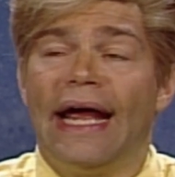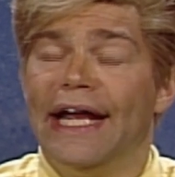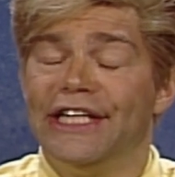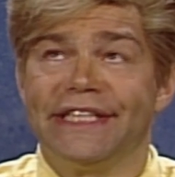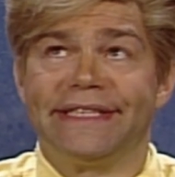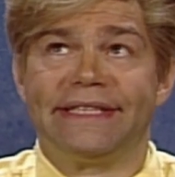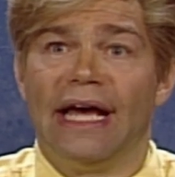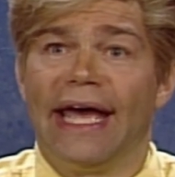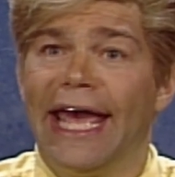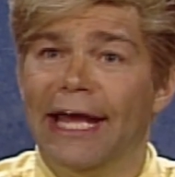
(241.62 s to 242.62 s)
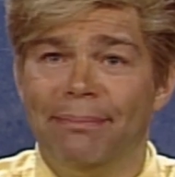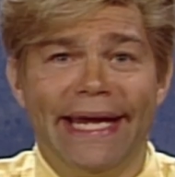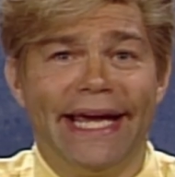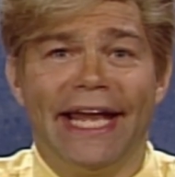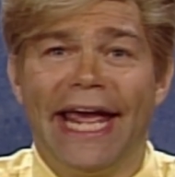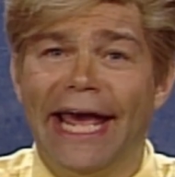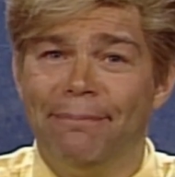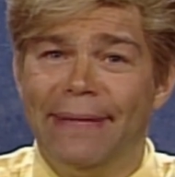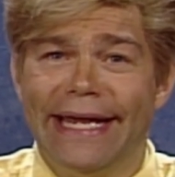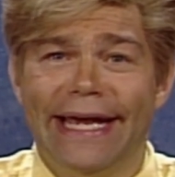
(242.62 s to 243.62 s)
He just hit me and
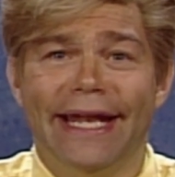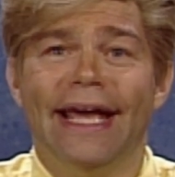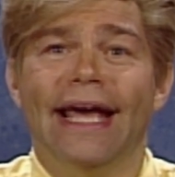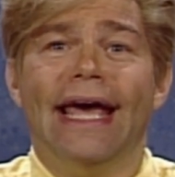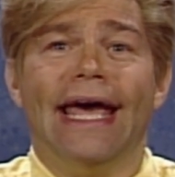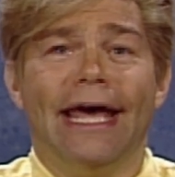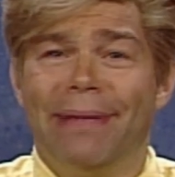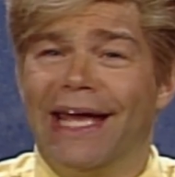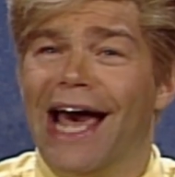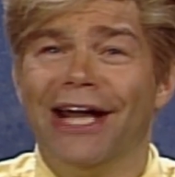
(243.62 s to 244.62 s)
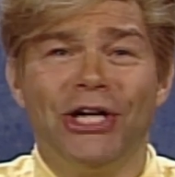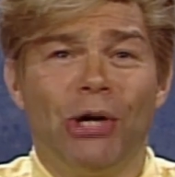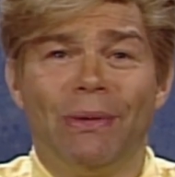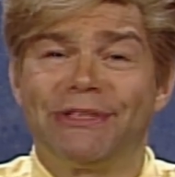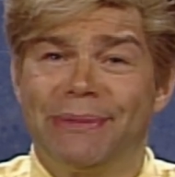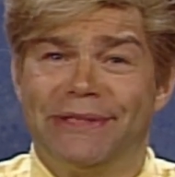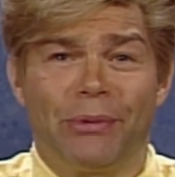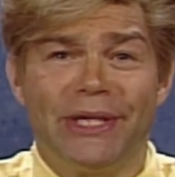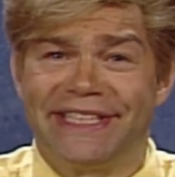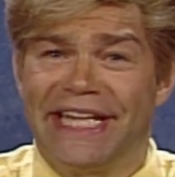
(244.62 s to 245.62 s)
hit me and hit me. And I don't know which was
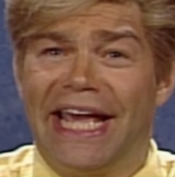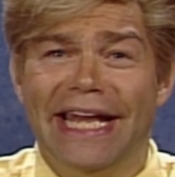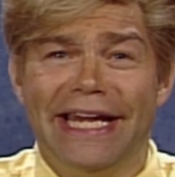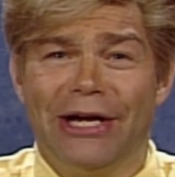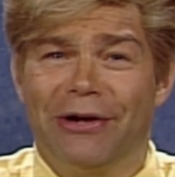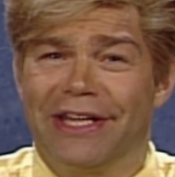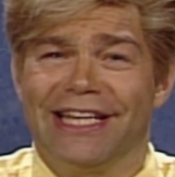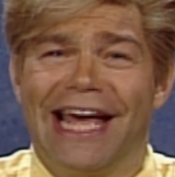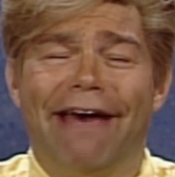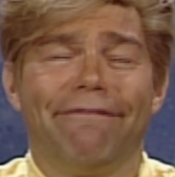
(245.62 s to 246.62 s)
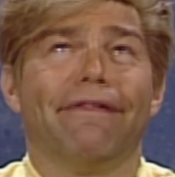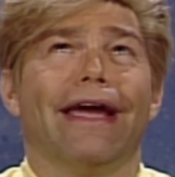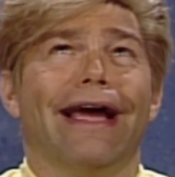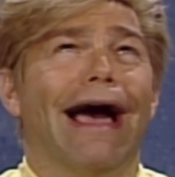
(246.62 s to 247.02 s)
worse, the hitting or the laughing.